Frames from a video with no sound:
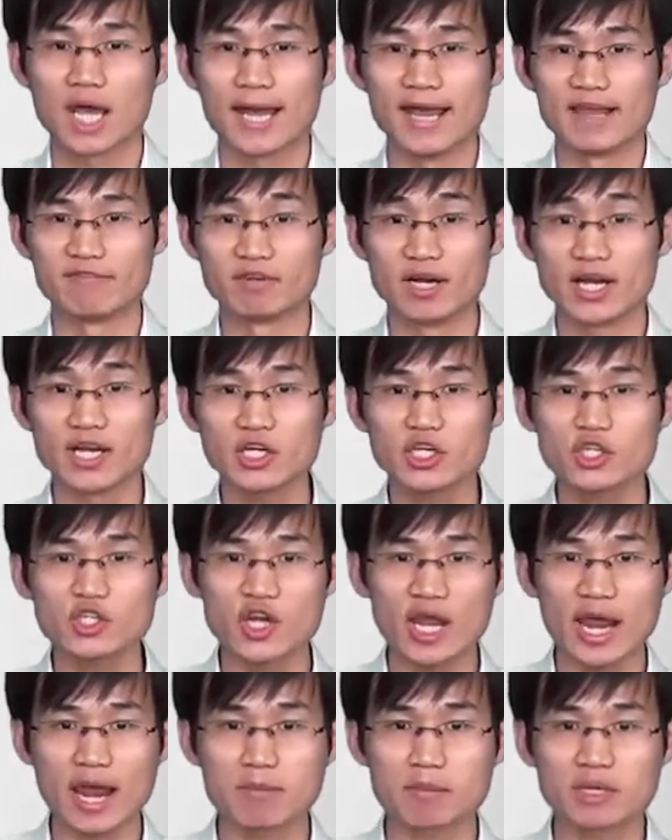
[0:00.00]
If each
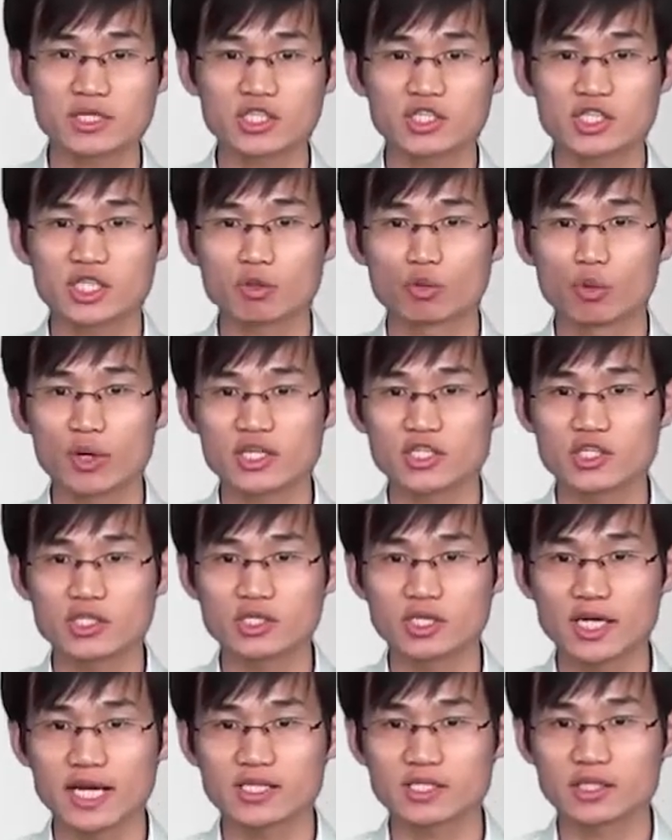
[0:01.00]
MST
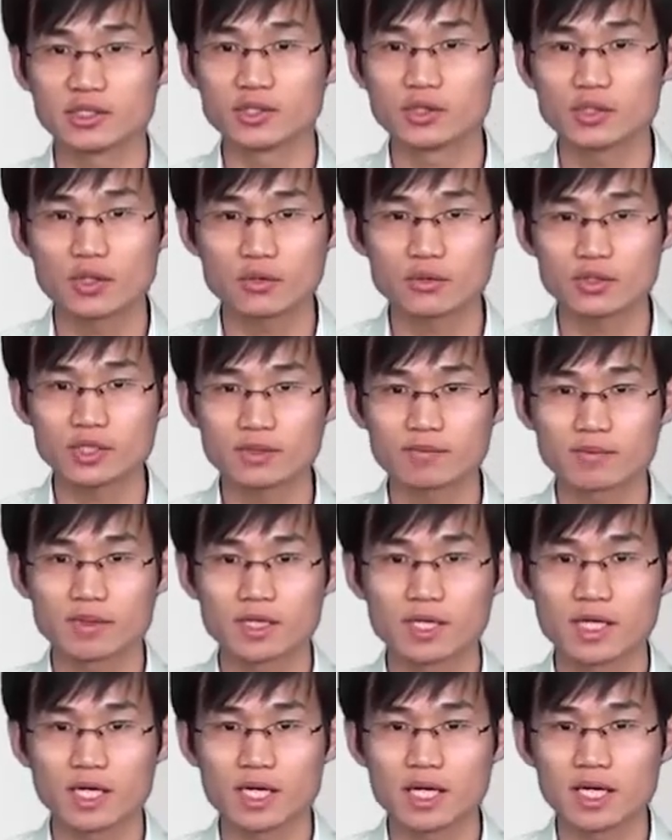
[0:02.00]
region is a node,
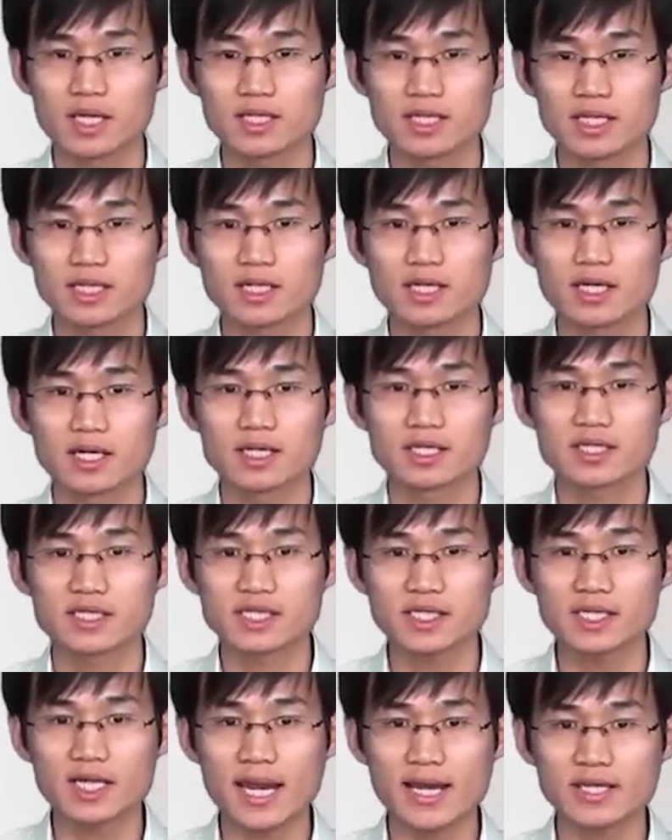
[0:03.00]
the
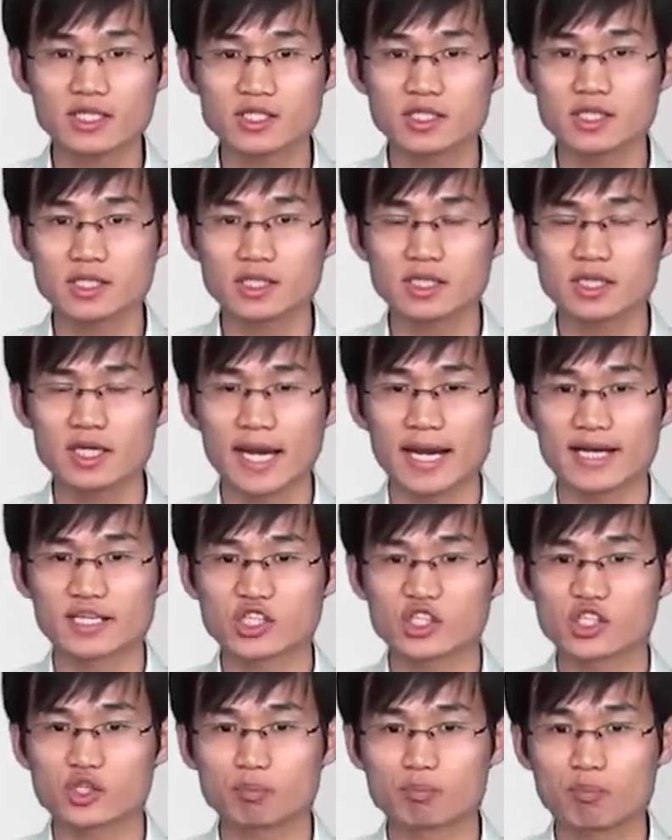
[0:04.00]
CST is
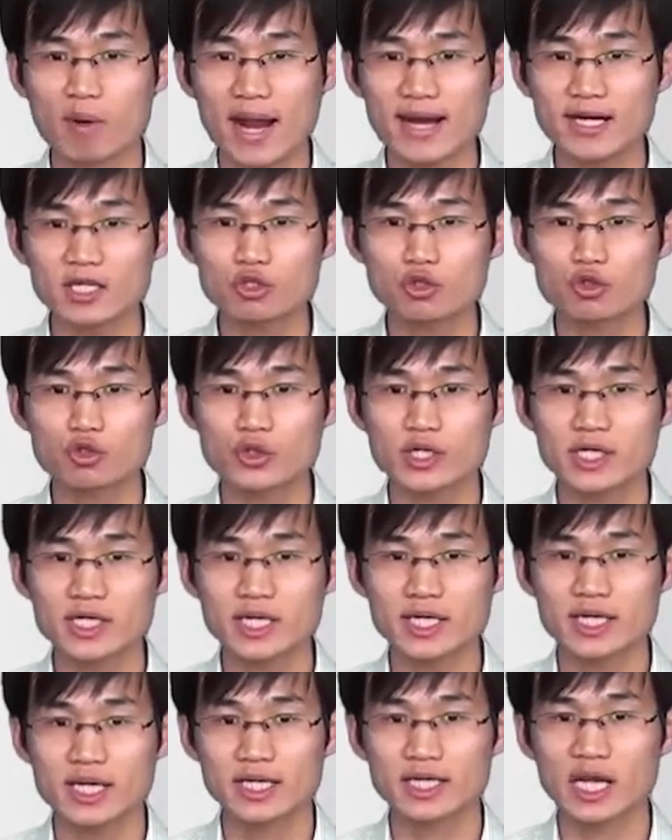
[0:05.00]
a spelling tree
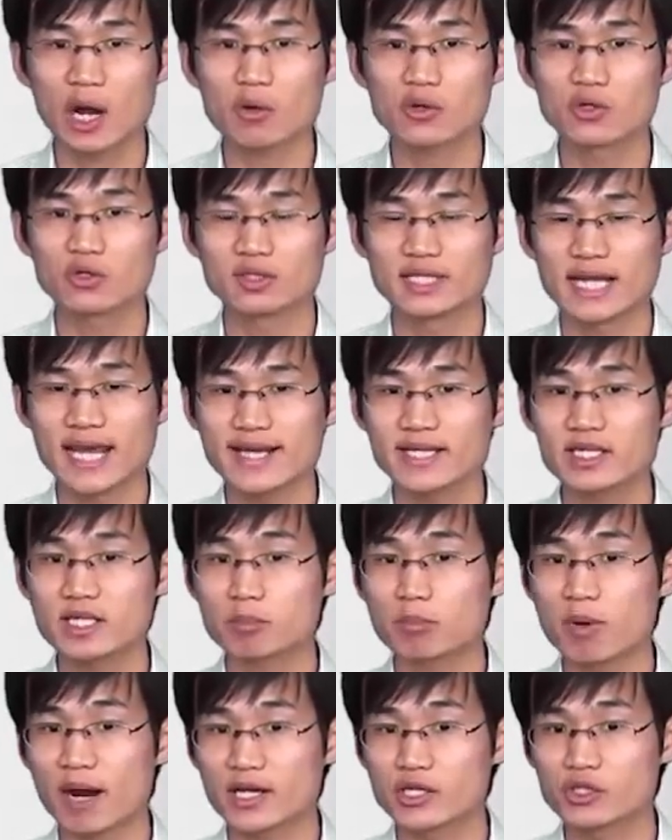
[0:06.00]

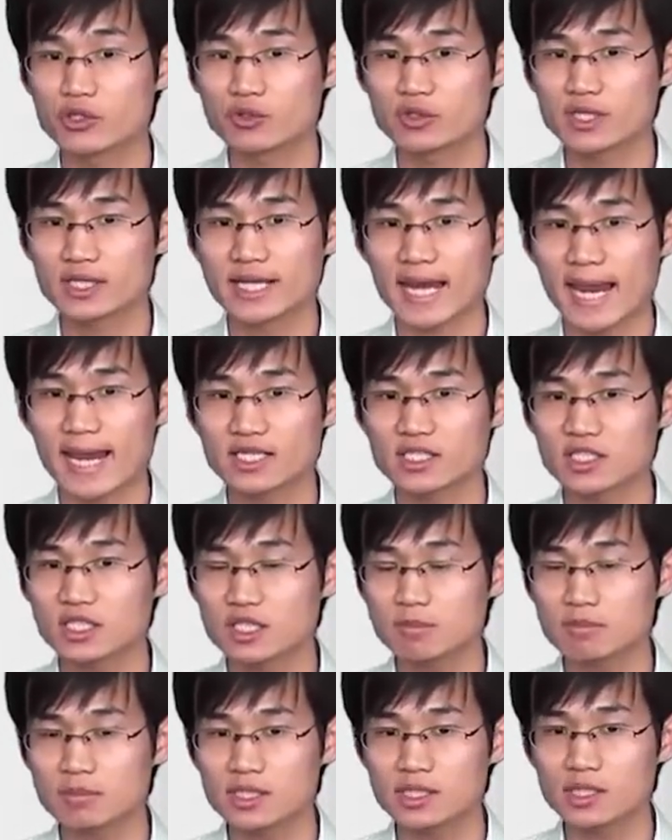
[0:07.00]
calculated by using
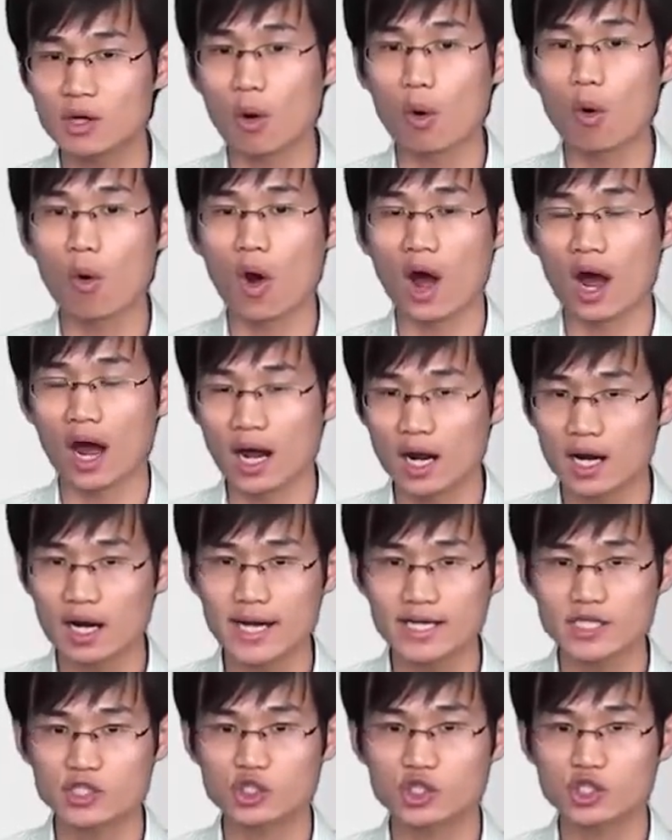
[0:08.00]
STP or
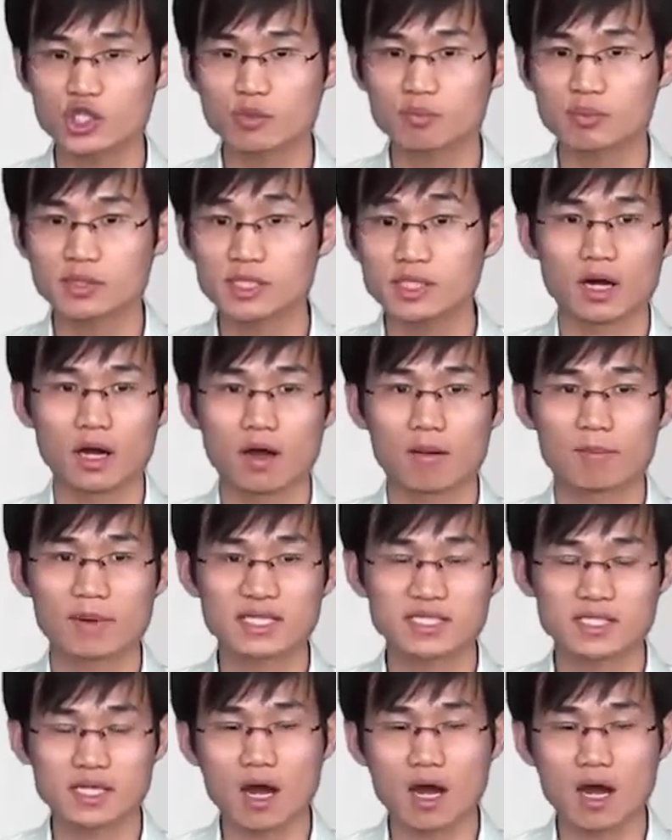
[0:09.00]
RSGP based